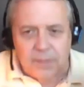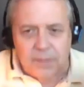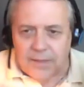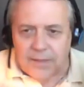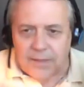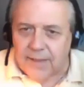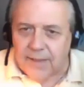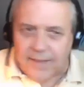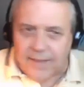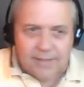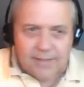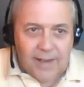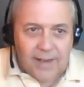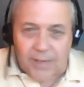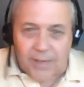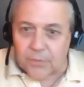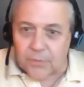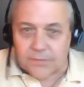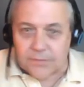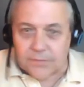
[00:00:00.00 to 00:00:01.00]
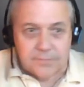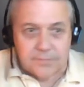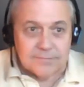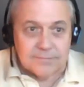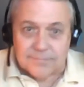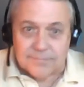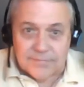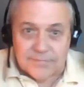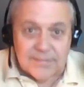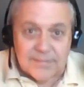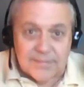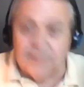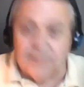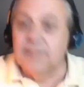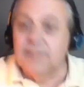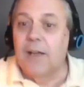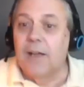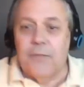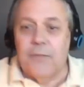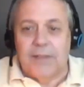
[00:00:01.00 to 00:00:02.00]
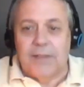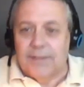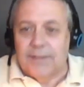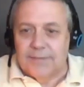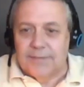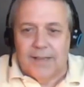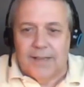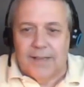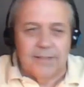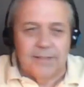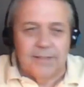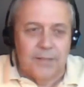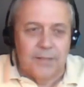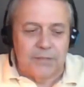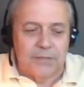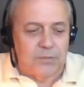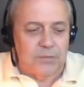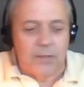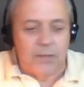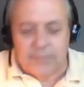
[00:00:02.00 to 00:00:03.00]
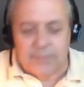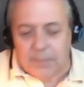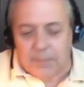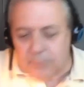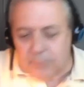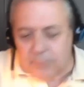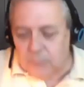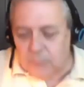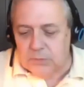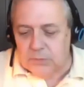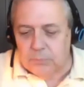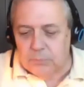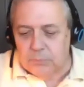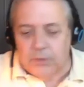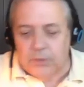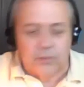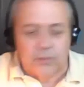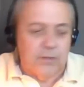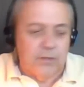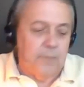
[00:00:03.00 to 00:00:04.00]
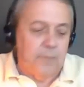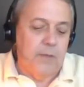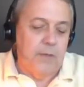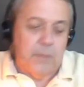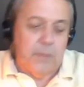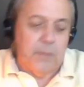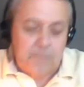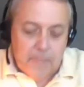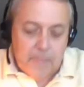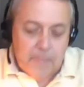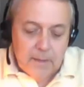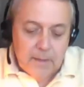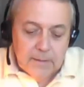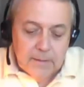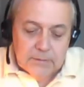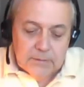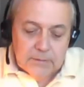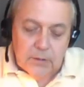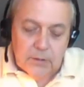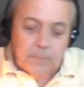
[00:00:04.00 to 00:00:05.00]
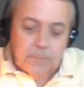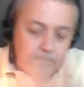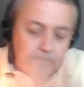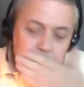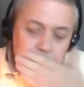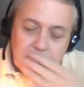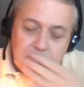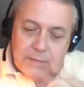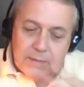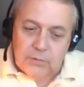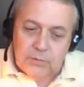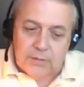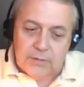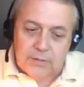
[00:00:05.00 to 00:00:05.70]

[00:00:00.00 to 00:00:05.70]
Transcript: and I was loving it. I loved it. So I come up with some pretty good stuff. Anyway, so I talked